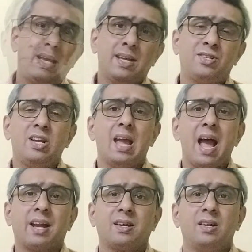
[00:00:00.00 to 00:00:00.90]
SC/ST
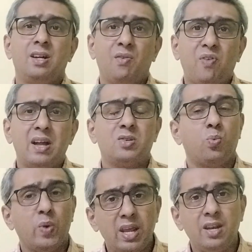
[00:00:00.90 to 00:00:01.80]
Act defines
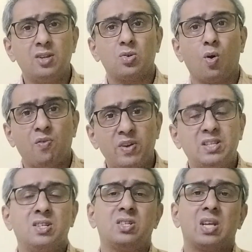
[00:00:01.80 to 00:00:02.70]
various
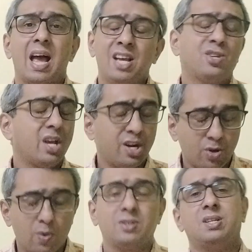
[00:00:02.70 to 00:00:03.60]
offences as
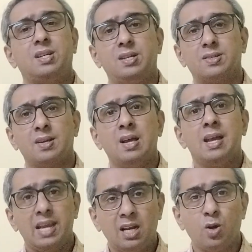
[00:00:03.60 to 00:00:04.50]
atrocities,
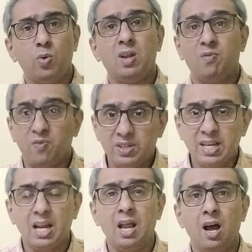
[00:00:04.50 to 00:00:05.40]
including
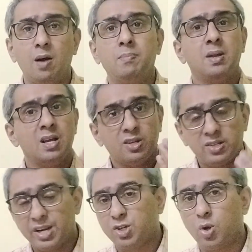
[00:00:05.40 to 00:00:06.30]
physical harm,
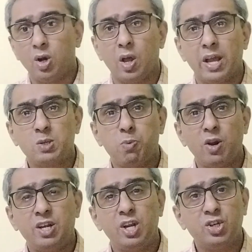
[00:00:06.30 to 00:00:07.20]
sexual
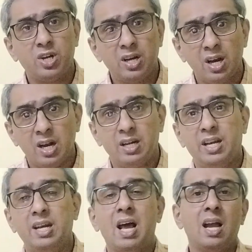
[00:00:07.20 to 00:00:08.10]
exploitation,
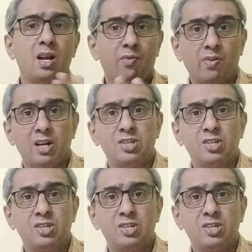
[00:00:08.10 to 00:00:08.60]
denial of